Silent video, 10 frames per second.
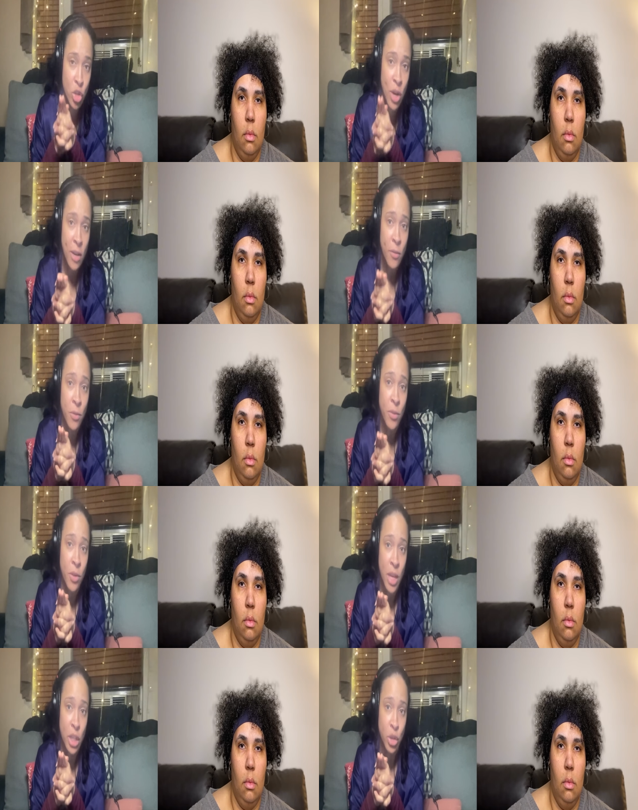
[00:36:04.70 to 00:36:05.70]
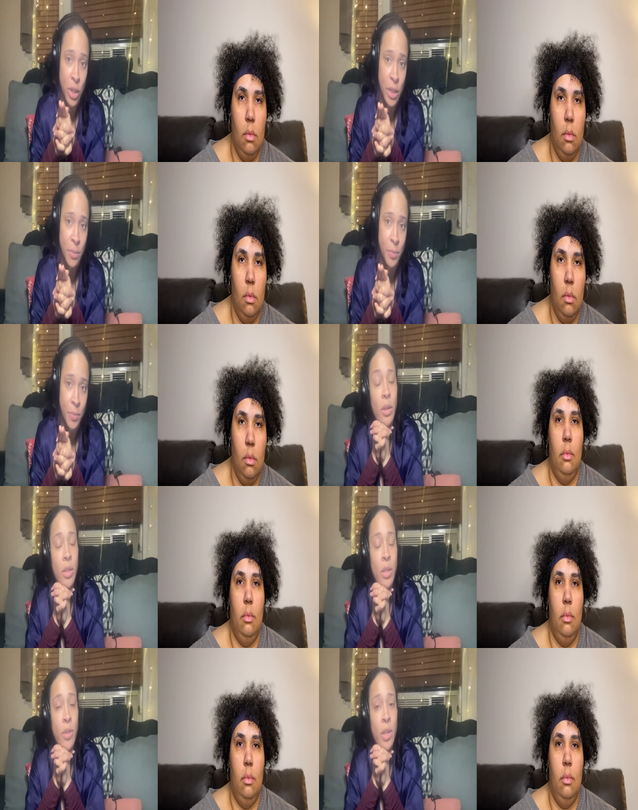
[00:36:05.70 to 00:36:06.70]
Speaker 1: to try to fulfill that dream. There are
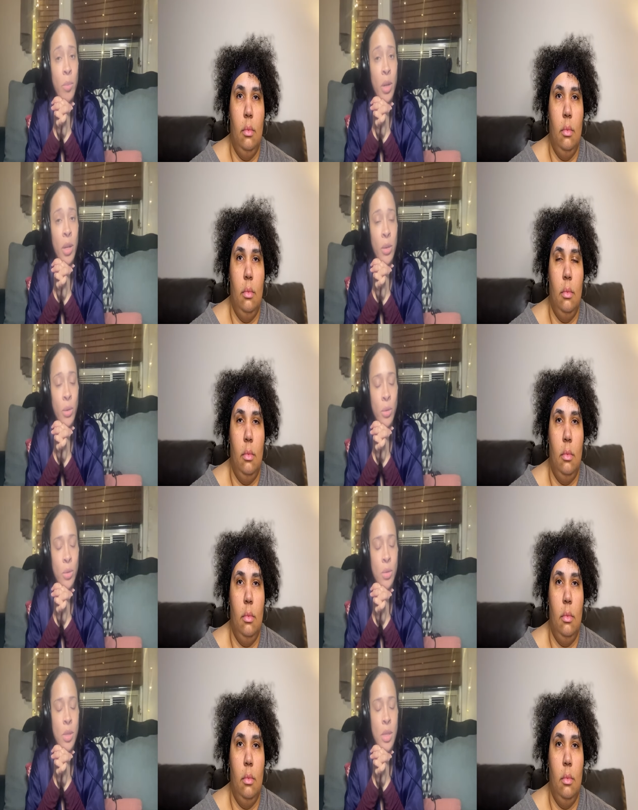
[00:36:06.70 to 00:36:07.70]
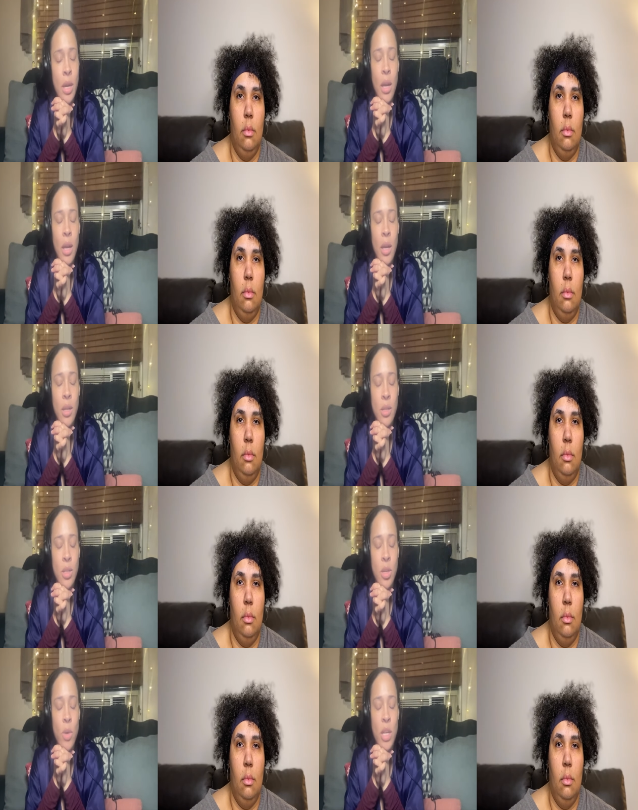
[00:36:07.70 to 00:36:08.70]
definitely plot holes, and
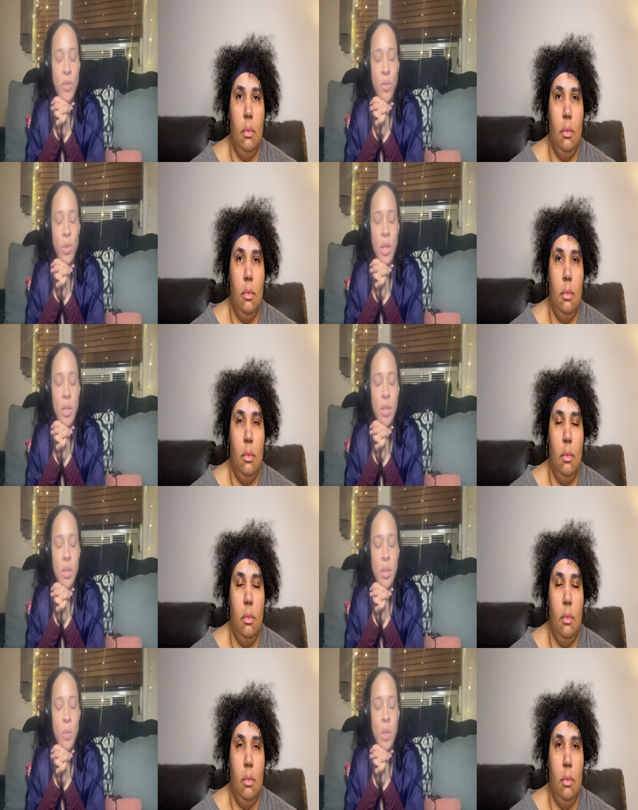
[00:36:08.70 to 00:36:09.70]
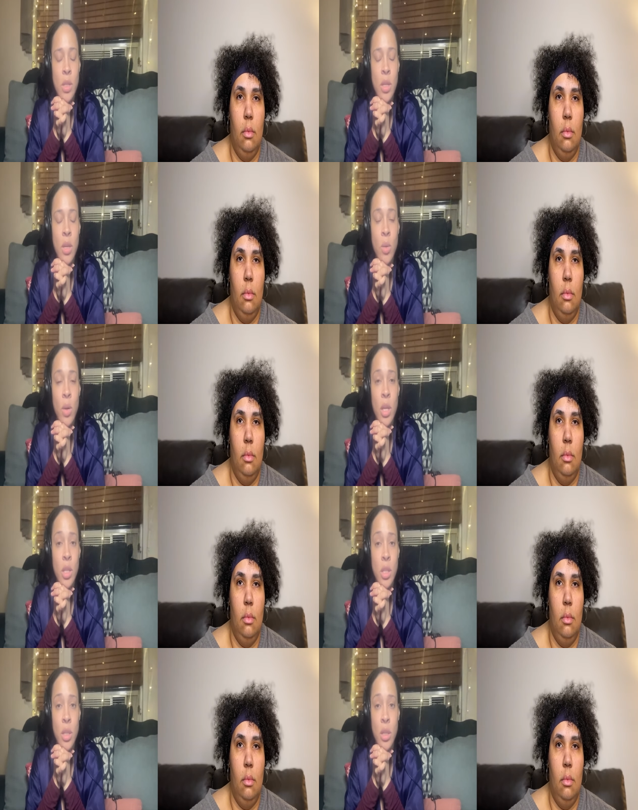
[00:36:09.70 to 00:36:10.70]
Snow White's voice was annoying
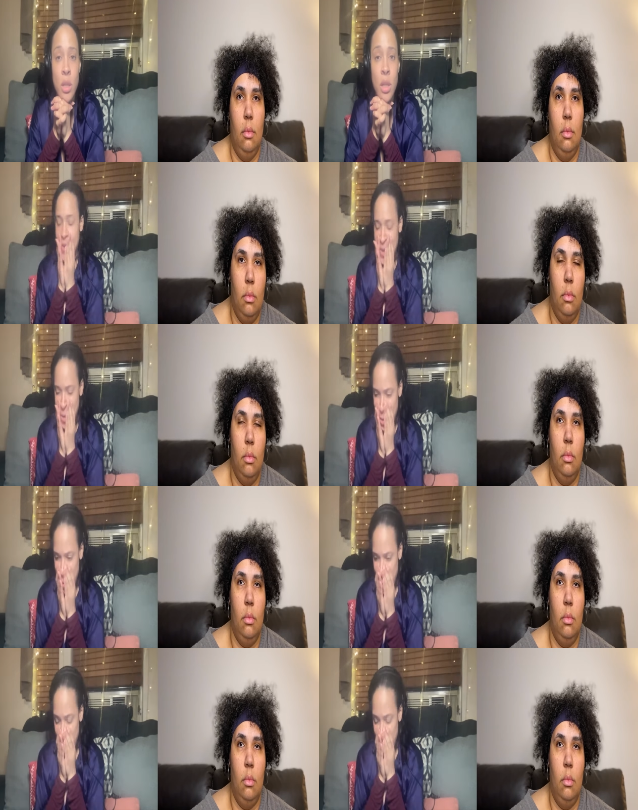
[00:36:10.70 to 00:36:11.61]
as shit. I'm